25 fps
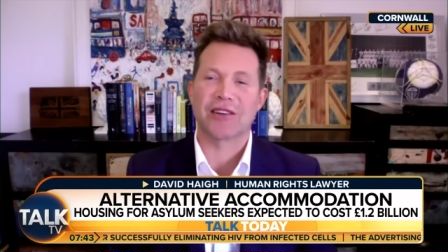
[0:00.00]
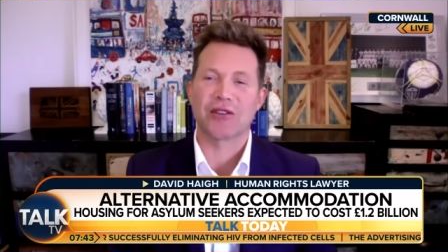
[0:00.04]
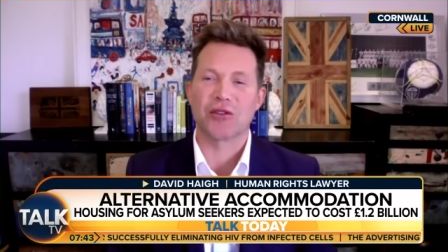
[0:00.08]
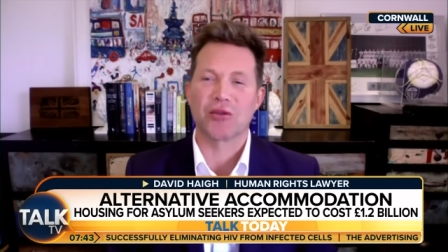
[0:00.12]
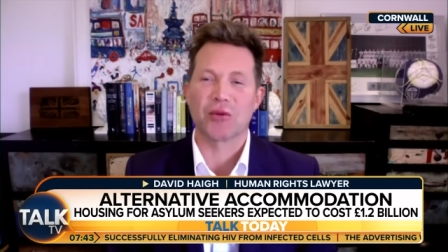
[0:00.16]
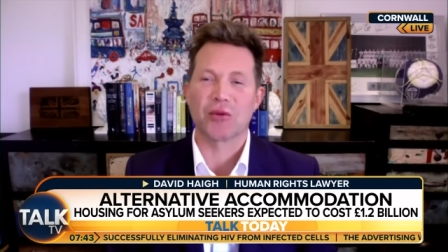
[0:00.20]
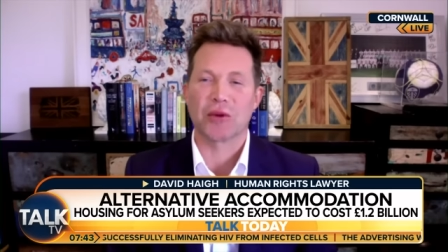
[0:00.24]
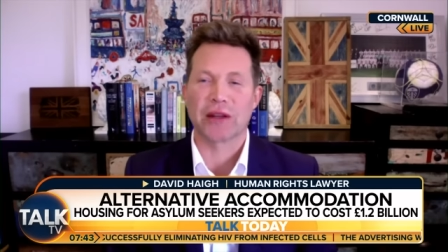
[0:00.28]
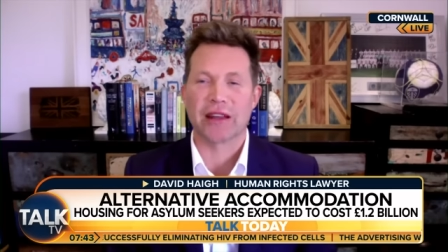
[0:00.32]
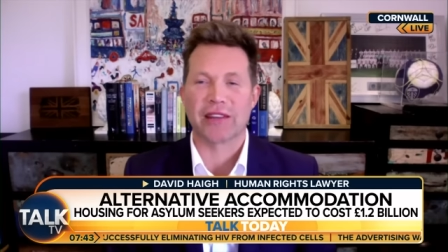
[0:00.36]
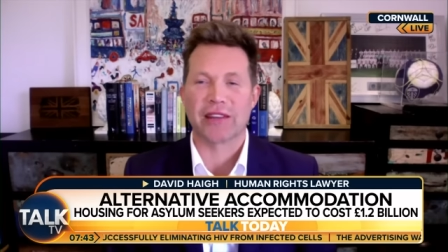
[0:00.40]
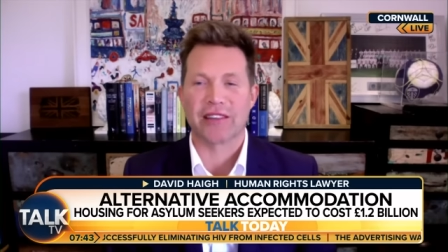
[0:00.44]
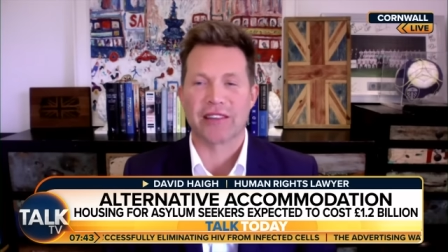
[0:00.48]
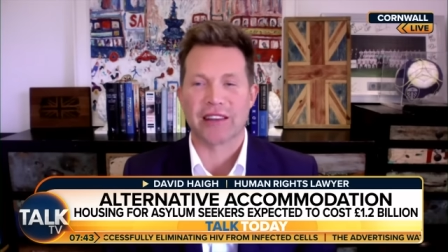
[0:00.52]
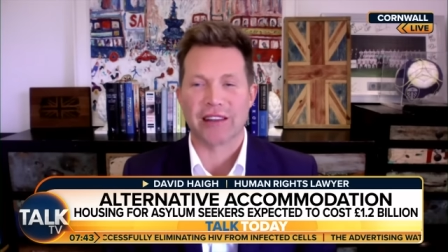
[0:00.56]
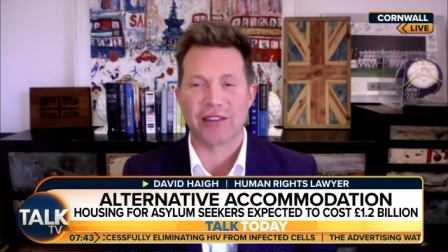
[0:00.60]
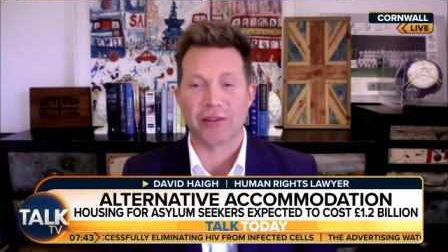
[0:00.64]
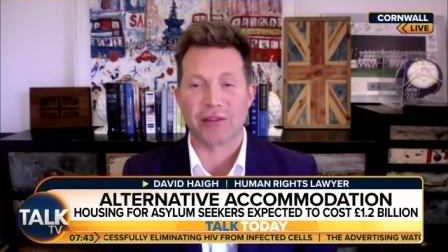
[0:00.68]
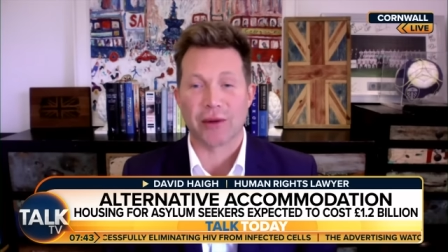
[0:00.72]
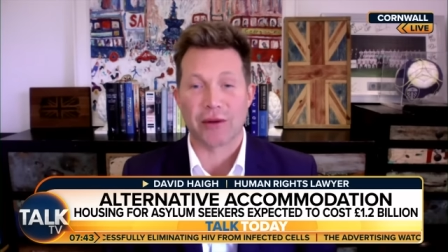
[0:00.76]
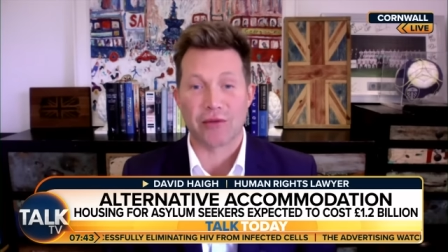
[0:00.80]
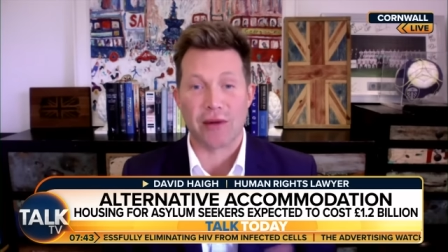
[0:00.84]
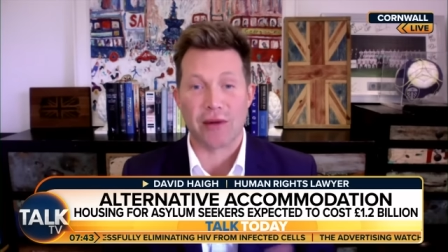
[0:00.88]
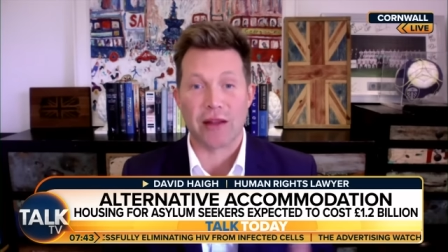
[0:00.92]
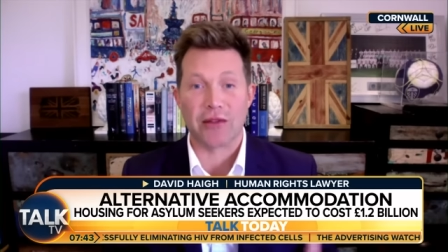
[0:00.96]
Cornwall yesterday,
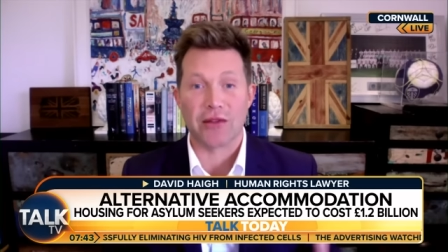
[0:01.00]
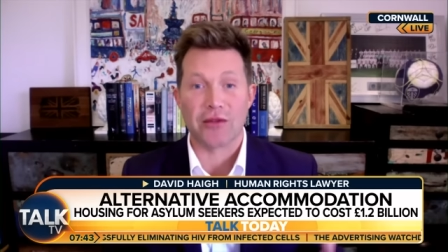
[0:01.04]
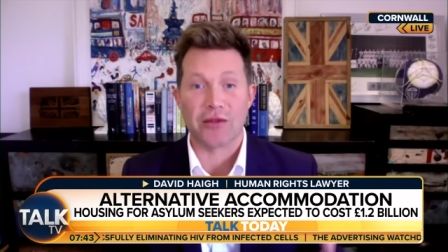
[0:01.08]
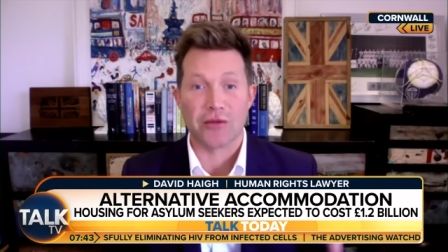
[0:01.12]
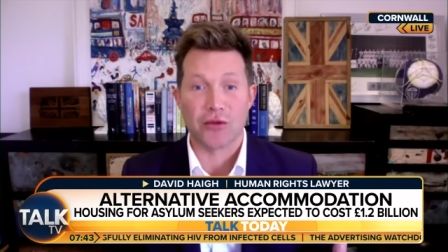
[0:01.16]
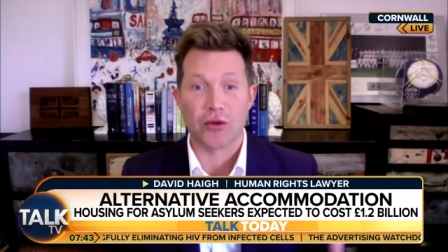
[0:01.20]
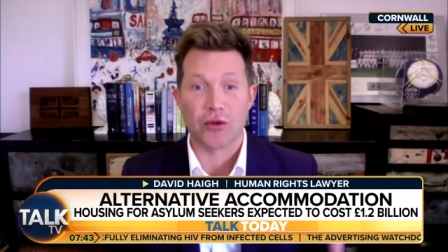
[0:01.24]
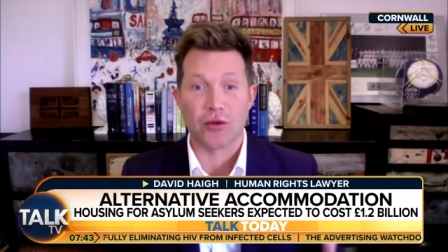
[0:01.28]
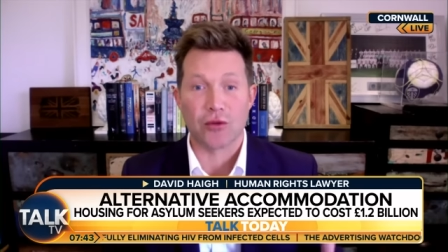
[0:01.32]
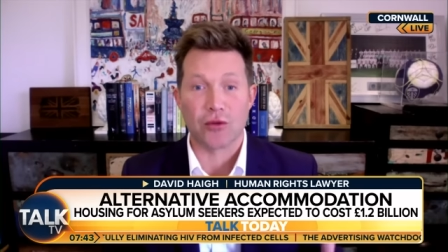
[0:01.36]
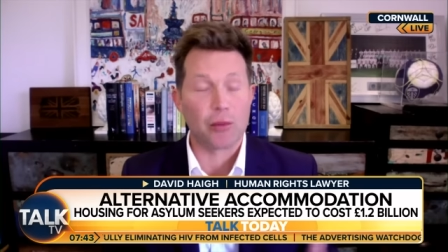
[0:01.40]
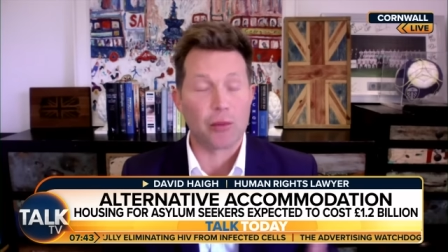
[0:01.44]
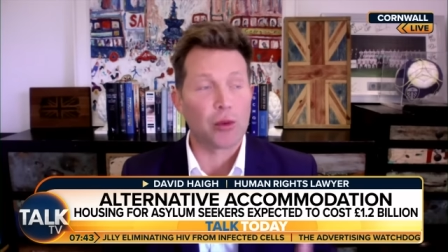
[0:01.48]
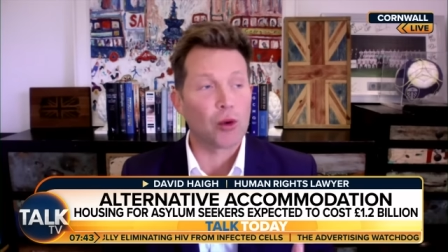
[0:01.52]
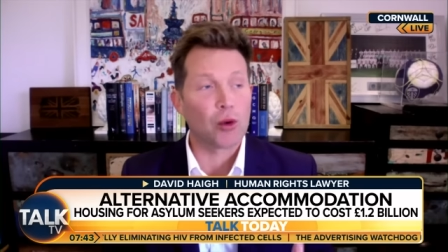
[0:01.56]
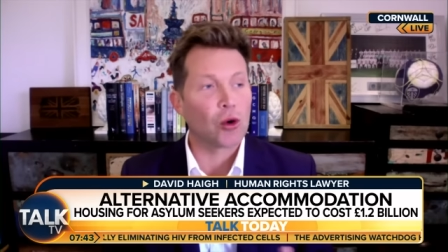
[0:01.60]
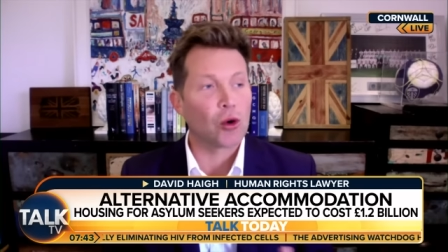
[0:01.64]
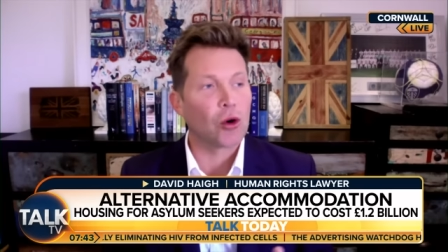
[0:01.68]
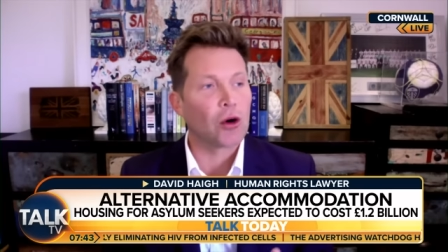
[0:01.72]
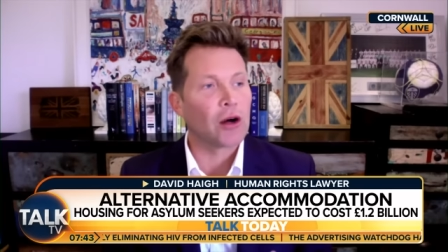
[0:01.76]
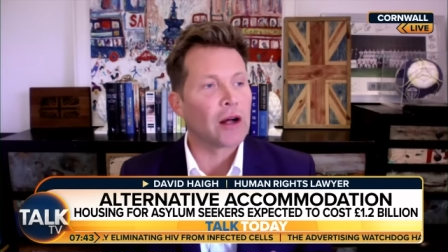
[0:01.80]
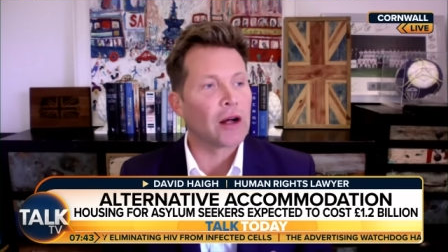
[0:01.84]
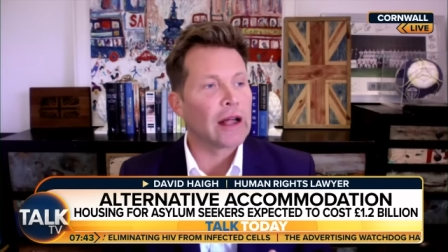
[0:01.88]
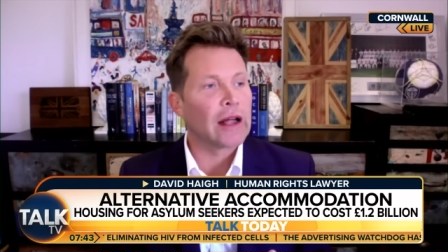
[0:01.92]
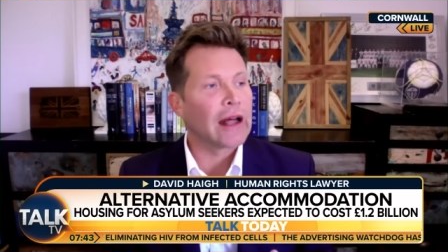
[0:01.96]
so I read the full
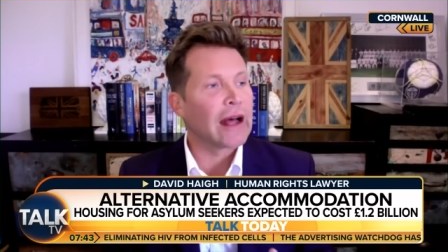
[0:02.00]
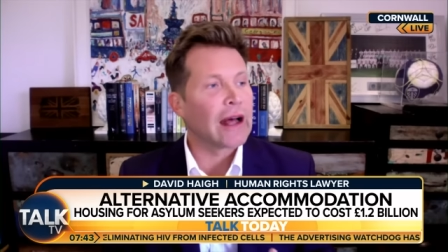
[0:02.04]
report.